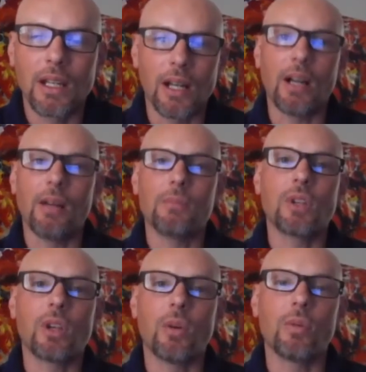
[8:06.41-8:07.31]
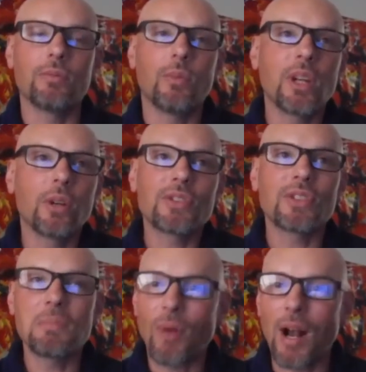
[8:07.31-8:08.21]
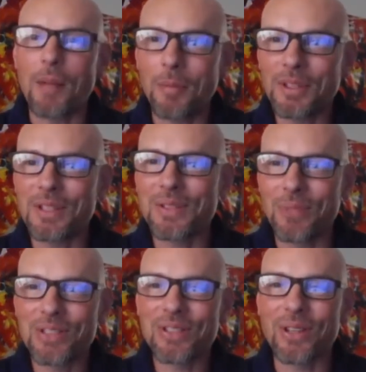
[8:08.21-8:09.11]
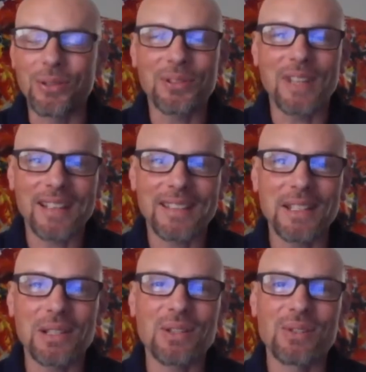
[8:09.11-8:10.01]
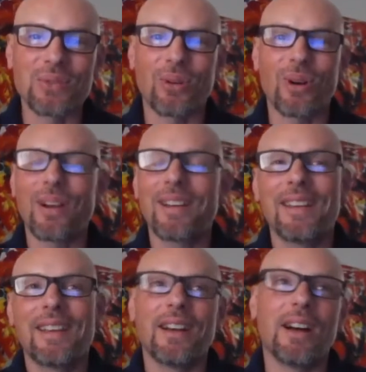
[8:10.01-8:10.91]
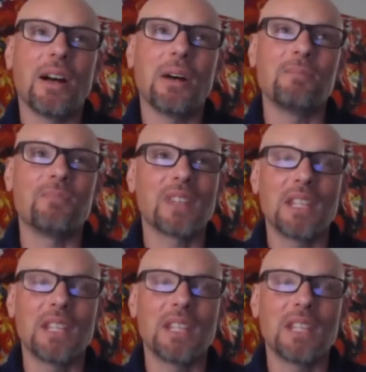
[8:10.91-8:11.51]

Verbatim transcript: Um, you know, we, we don't see probably as much Otodectes or Um,